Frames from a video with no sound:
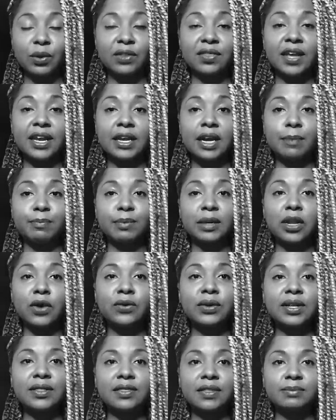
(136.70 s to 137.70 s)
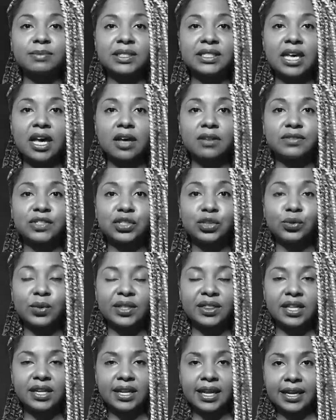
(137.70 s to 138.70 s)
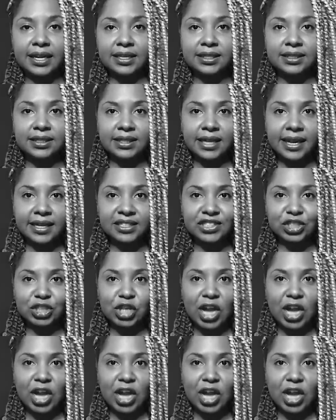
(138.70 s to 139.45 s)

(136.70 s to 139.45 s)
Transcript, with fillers: where they'd uploaded themselves doing the latest dance